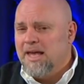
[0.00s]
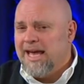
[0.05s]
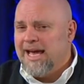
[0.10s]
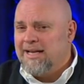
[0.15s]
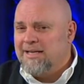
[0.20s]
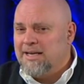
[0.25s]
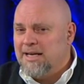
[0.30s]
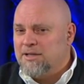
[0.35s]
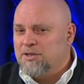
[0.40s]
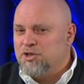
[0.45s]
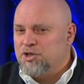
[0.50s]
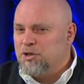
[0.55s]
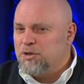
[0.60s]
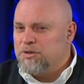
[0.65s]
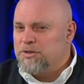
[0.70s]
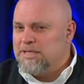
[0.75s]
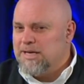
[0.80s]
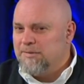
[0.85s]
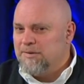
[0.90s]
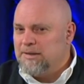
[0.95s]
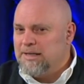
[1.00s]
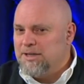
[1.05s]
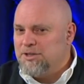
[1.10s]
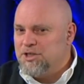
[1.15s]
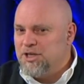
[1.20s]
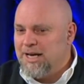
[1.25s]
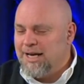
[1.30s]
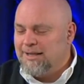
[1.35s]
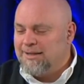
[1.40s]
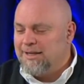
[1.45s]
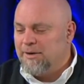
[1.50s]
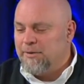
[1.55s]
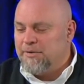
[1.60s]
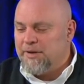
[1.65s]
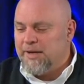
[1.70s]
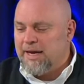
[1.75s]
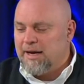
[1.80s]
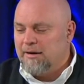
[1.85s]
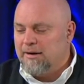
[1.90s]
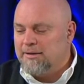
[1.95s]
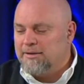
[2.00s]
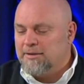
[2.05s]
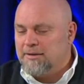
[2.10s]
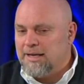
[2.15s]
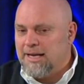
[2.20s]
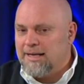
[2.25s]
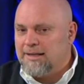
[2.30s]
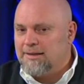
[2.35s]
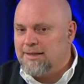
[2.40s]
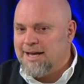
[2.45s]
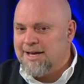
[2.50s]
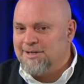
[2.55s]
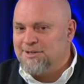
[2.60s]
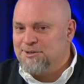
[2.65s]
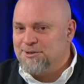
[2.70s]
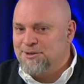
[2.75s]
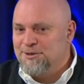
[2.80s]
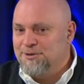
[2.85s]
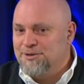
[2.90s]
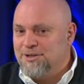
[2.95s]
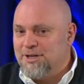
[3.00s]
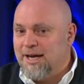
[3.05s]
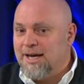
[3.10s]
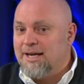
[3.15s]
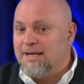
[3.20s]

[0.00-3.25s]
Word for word: And Schulz never lets you get there with a character like Linus Touche,